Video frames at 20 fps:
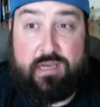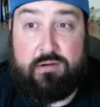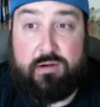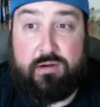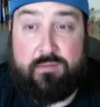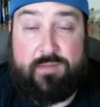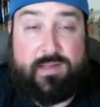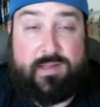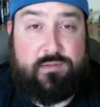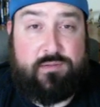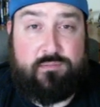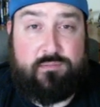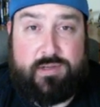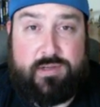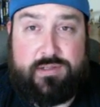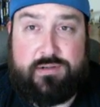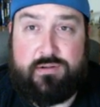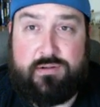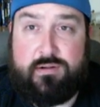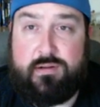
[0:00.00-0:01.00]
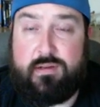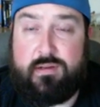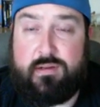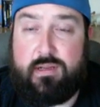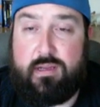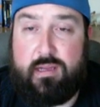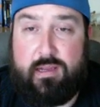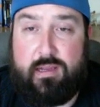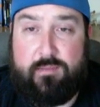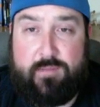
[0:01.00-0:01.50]
And if that's a Richard,
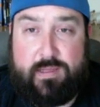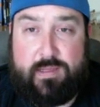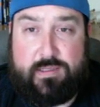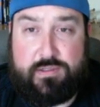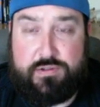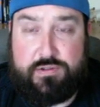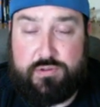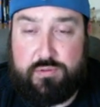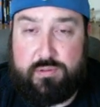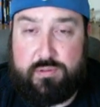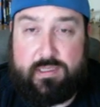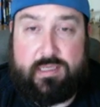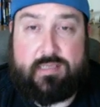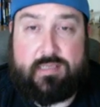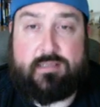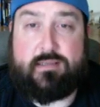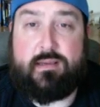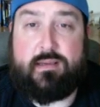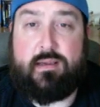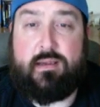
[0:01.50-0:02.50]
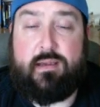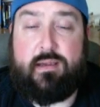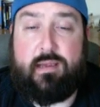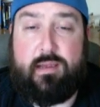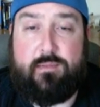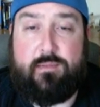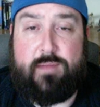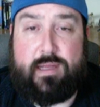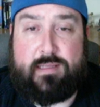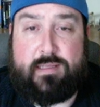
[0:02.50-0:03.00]
if that's a Julius,
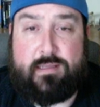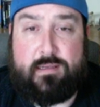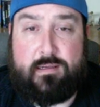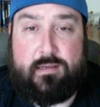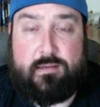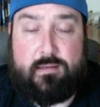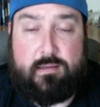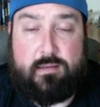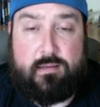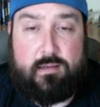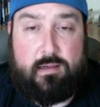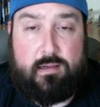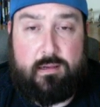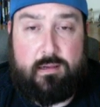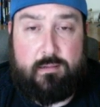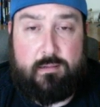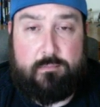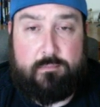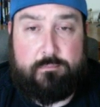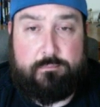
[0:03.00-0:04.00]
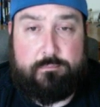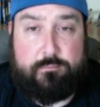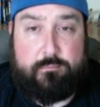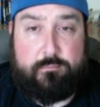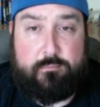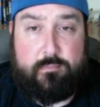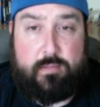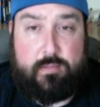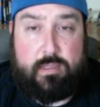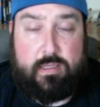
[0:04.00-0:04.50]
if that's a um,
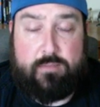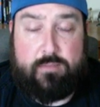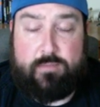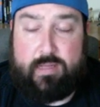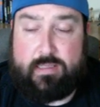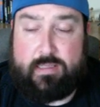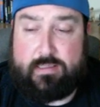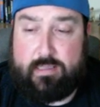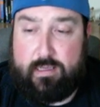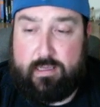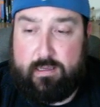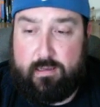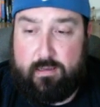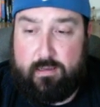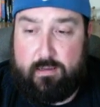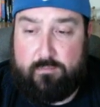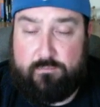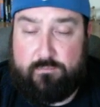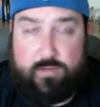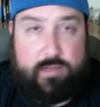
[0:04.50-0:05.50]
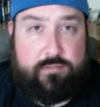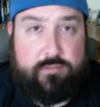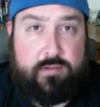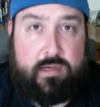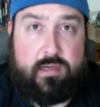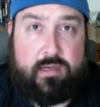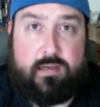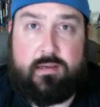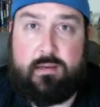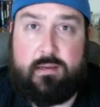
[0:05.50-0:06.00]
if that's a uh,
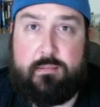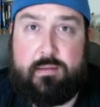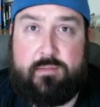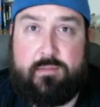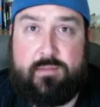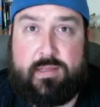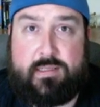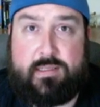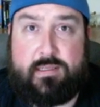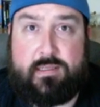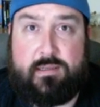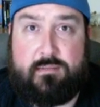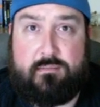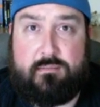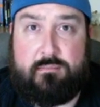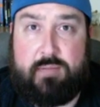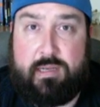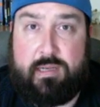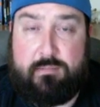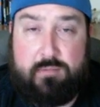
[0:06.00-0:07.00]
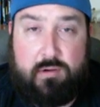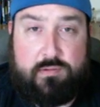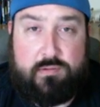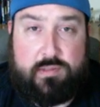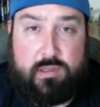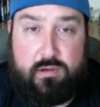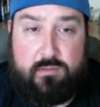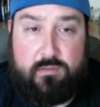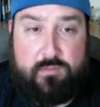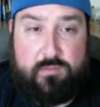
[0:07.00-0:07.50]
Frederick, I mean, if that's a
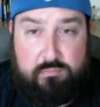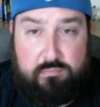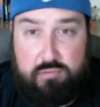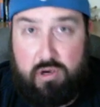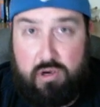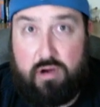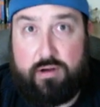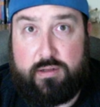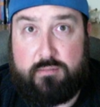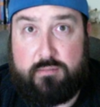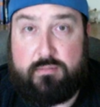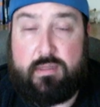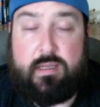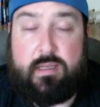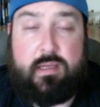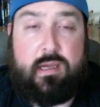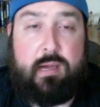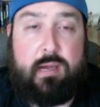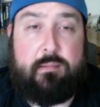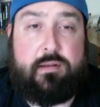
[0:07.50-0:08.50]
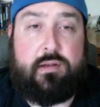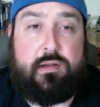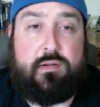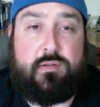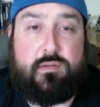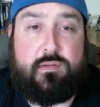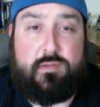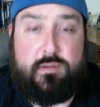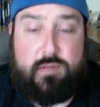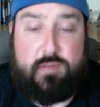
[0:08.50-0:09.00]
Minamoto, if you bought them, I mean, no,
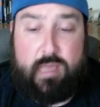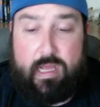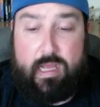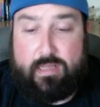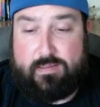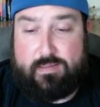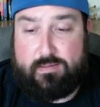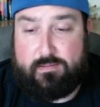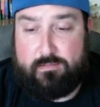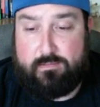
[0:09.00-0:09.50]
that's